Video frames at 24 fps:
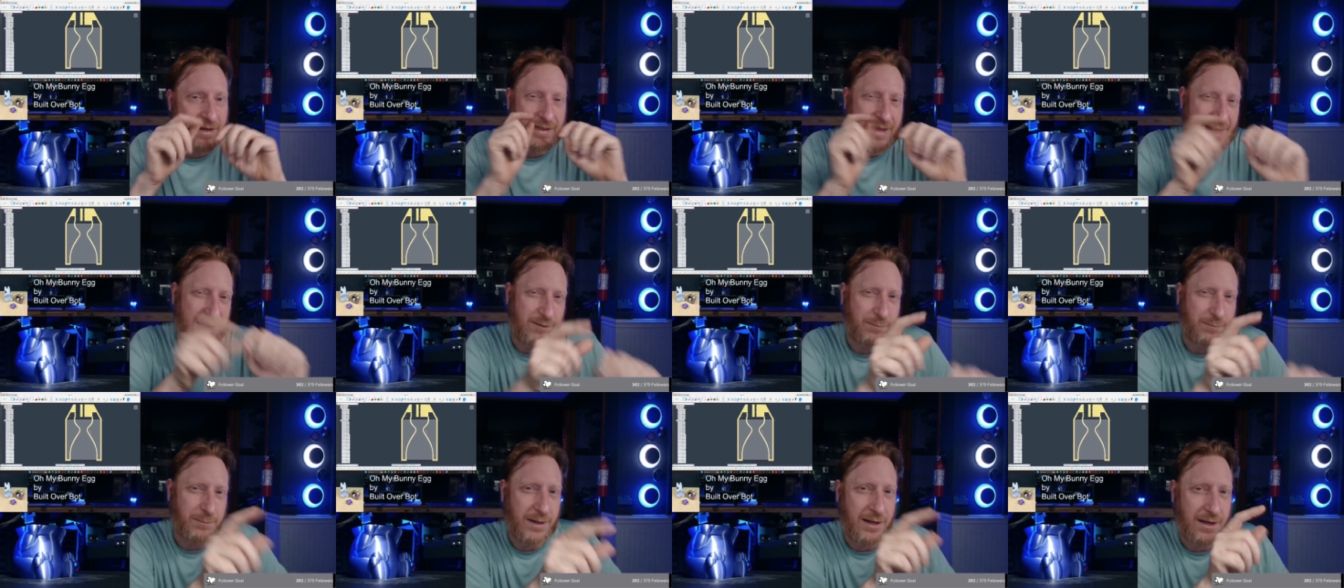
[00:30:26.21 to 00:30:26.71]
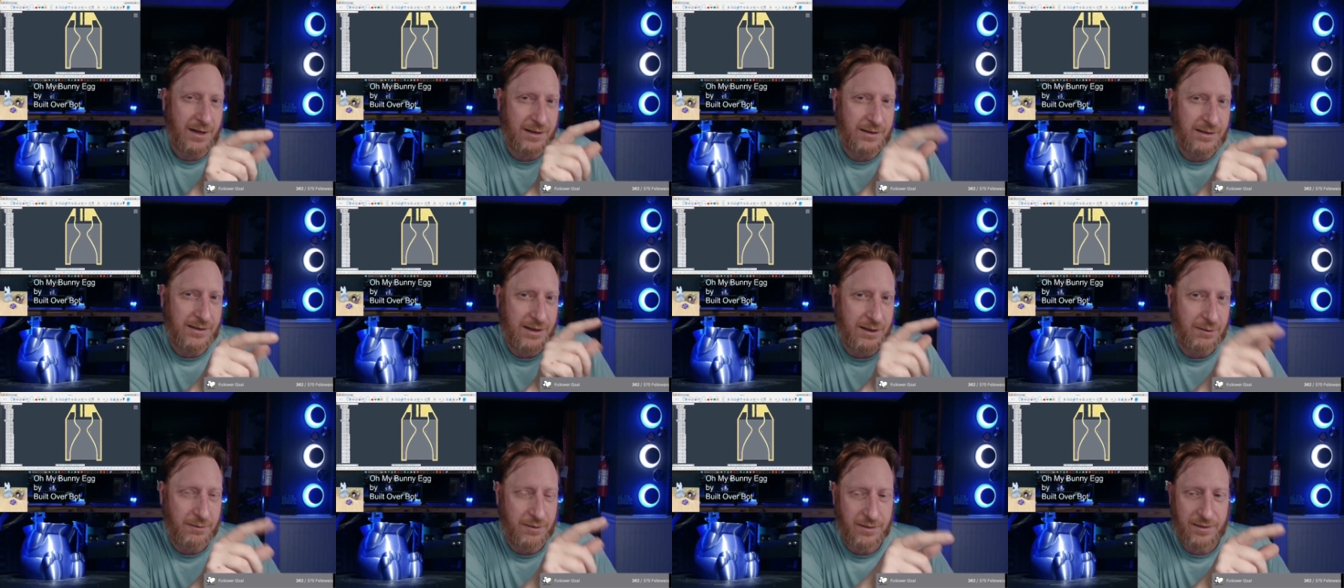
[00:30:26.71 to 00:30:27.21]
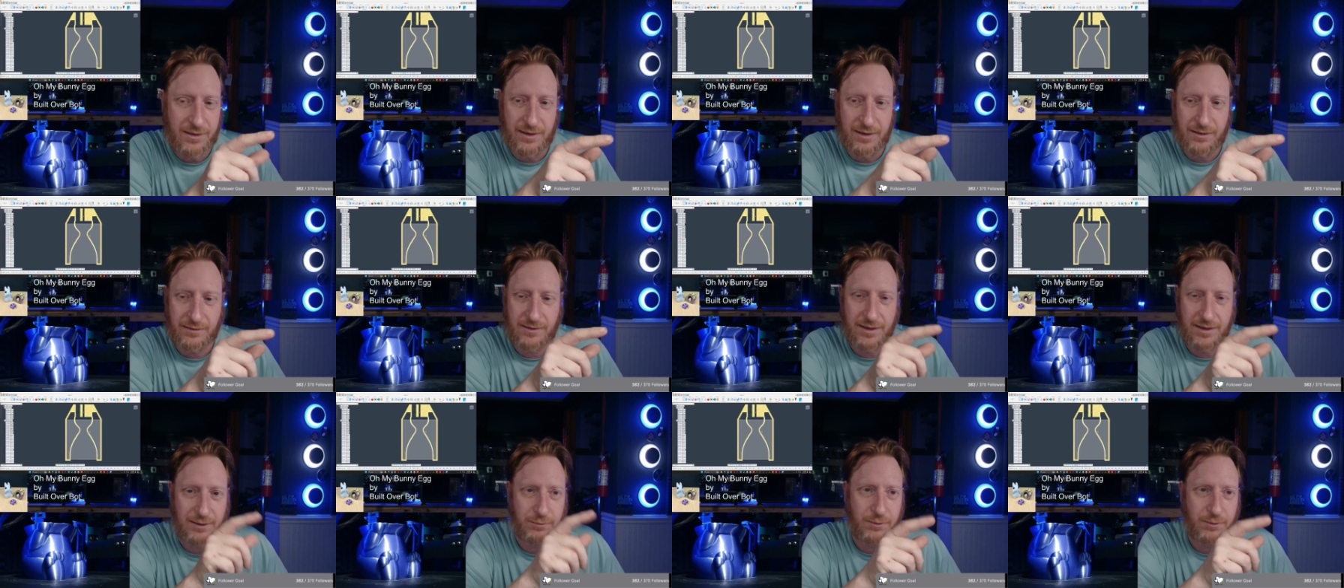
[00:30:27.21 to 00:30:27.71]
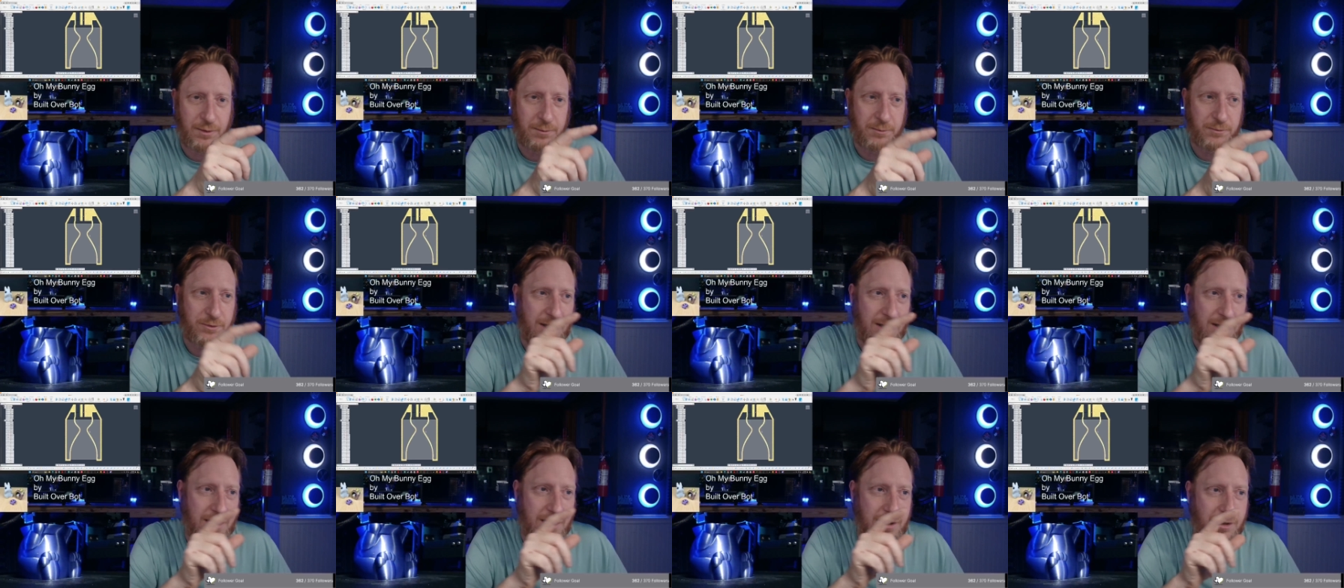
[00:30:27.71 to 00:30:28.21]
That's my idea with this. That's what I'm
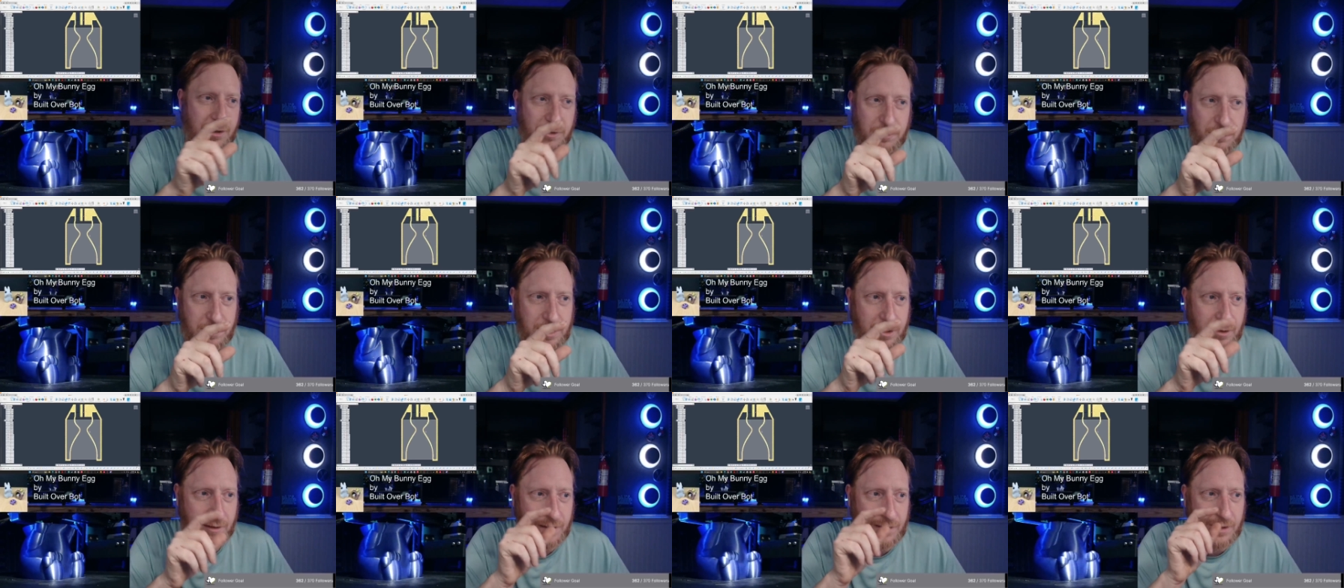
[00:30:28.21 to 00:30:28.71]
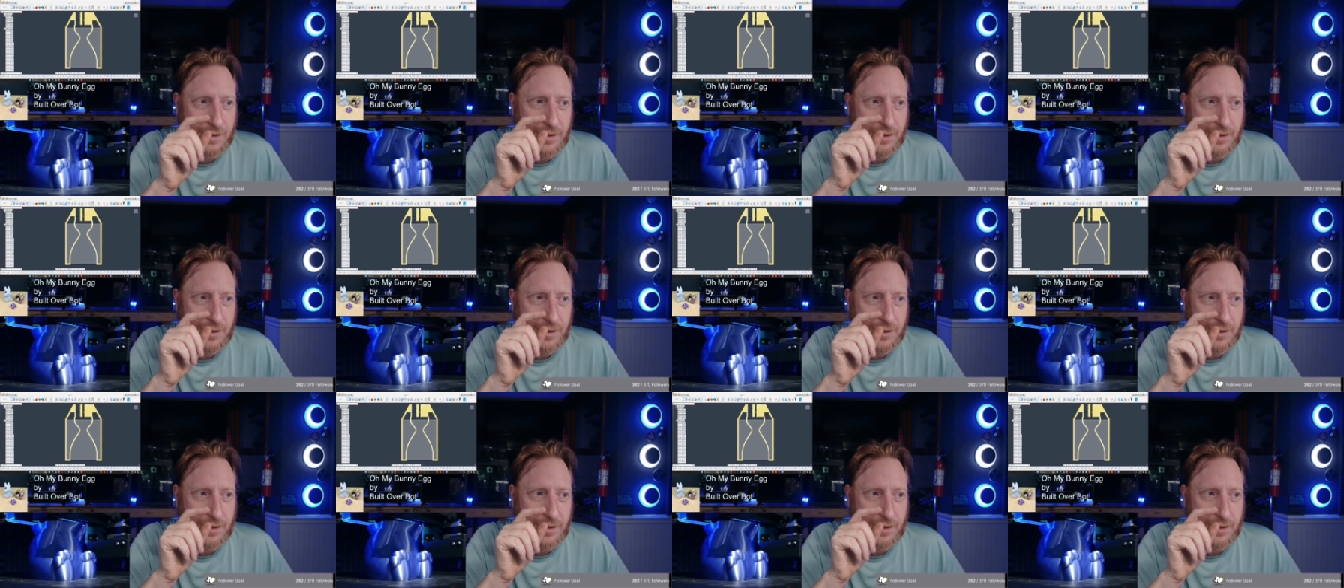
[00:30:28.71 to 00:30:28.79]
trying to do here.